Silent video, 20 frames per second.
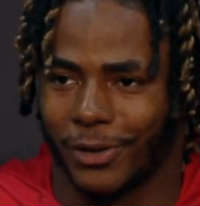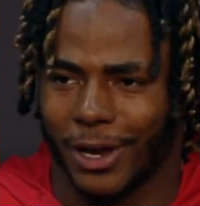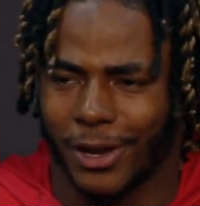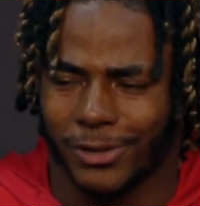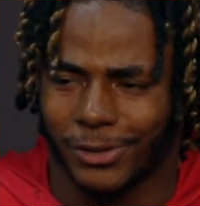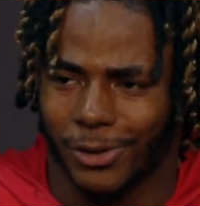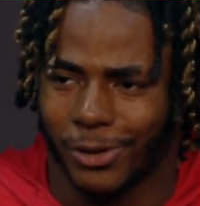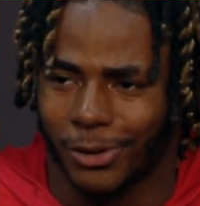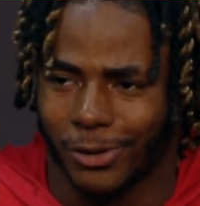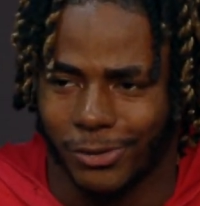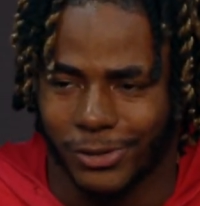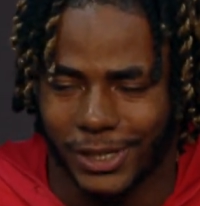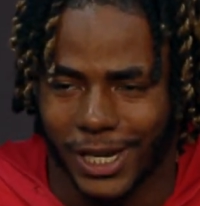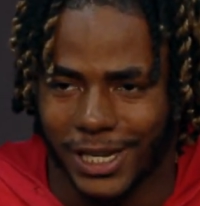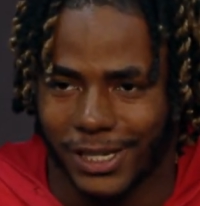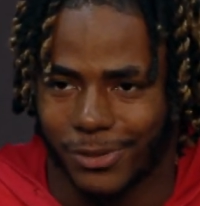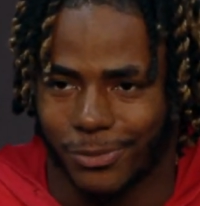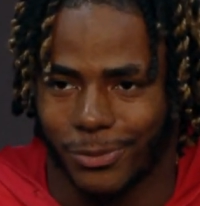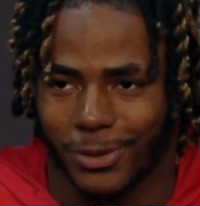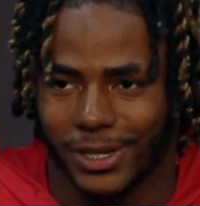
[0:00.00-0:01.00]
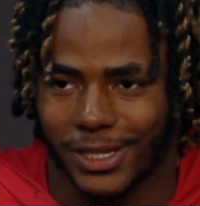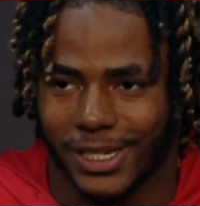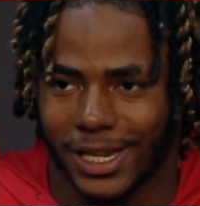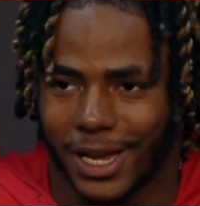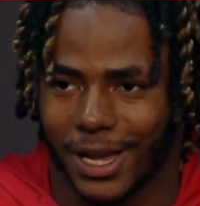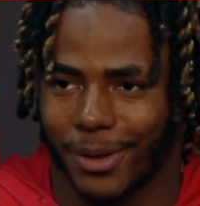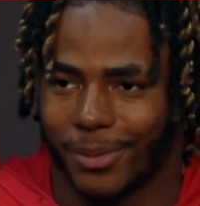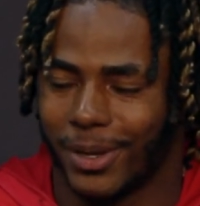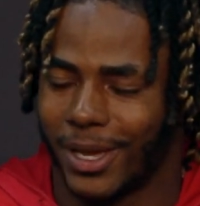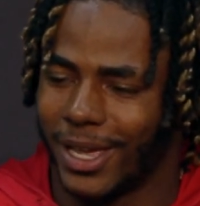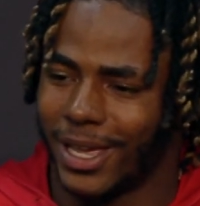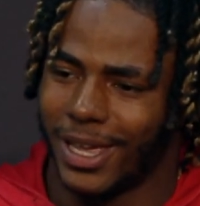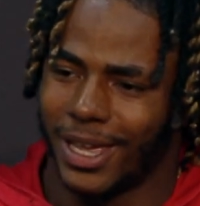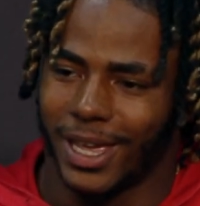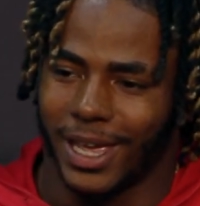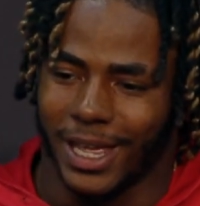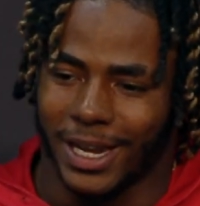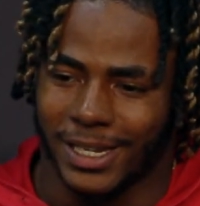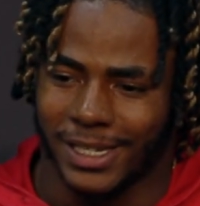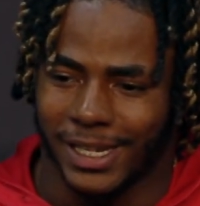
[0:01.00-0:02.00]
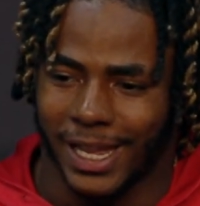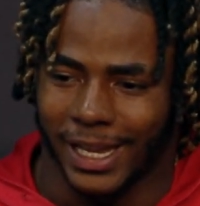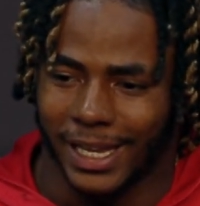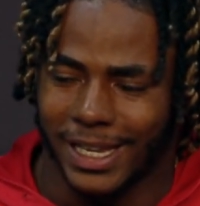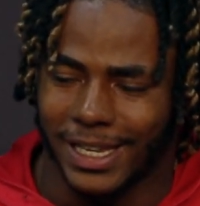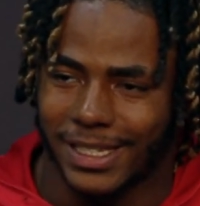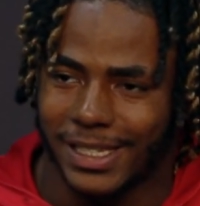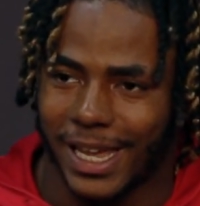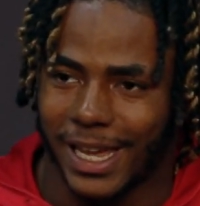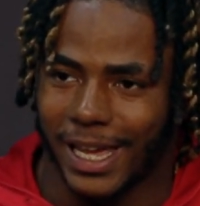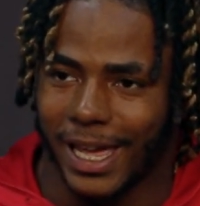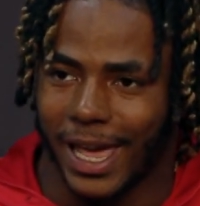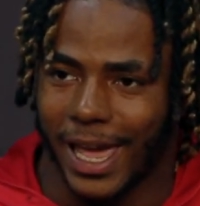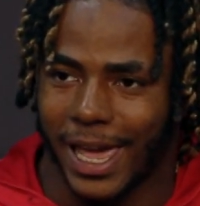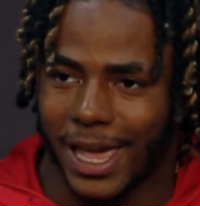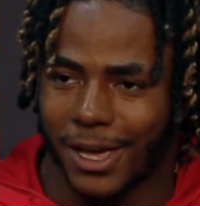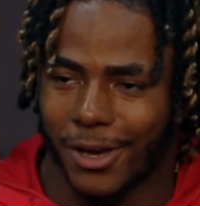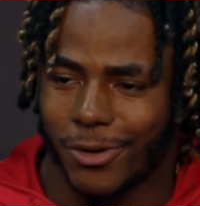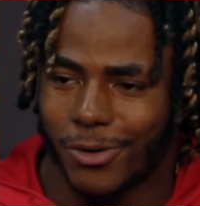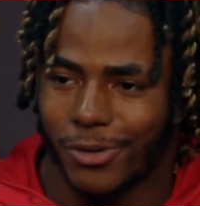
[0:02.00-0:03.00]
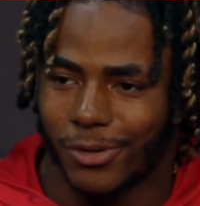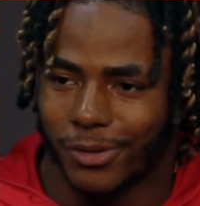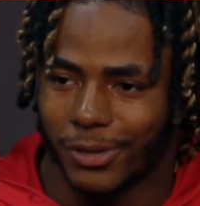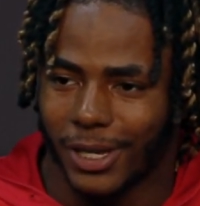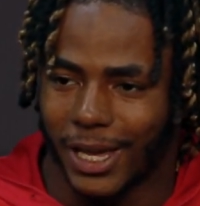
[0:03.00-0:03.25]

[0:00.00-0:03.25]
I was going to go chase him one time, and it's like he'd take an angle,